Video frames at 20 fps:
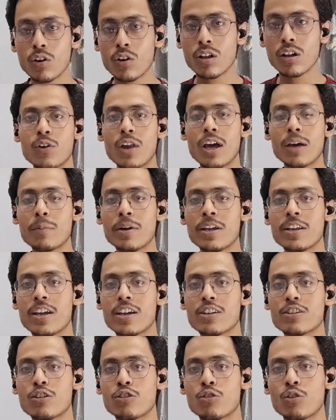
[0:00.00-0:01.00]
If you like my
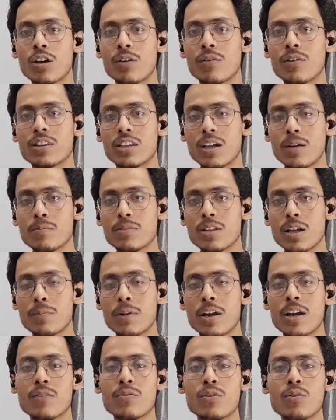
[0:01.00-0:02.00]
reaction, so give a thumbs up.
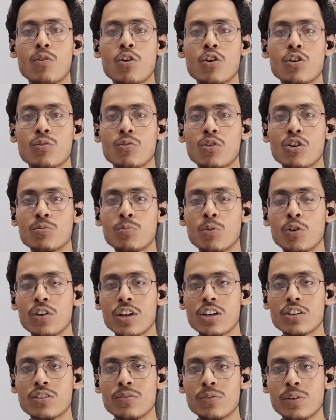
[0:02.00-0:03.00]
And if you want to watch more
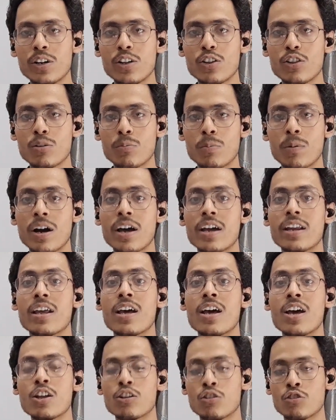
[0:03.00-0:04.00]
reaction videos of mine,
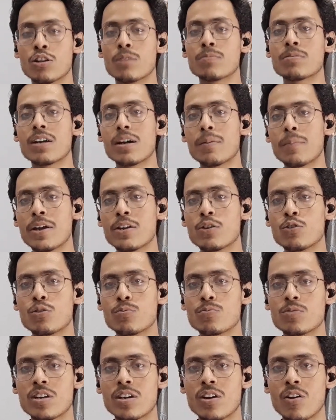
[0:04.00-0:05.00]
so subscribe my
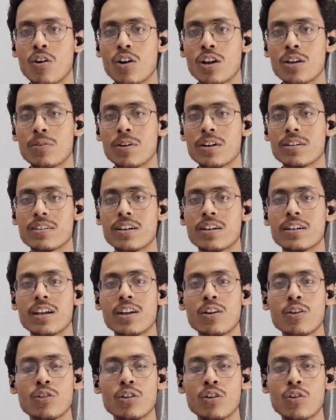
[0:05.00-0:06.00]
YouTube channel Hollywood and
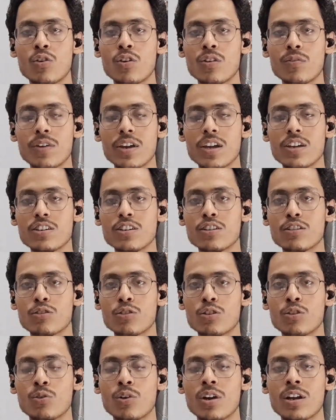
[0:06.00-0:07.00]
turn on the notifications so
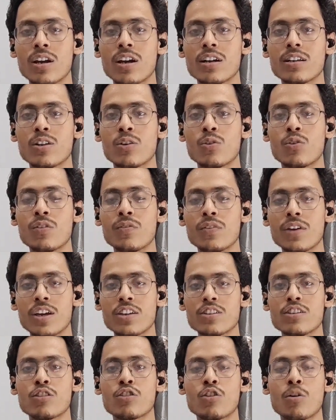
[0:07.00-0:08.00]
you can get the
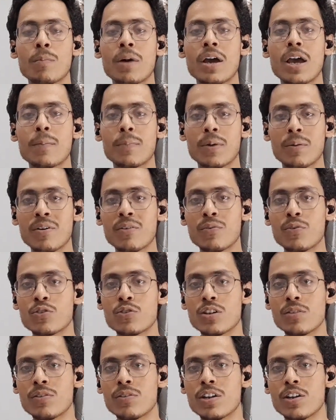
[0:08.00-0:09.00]
notifications of my upcoming
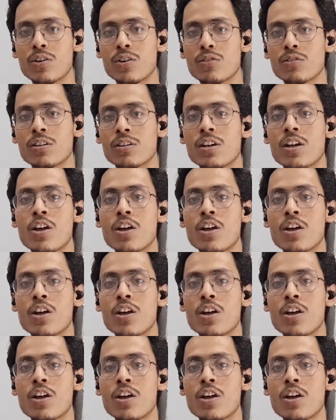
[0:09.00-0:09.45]
future videos.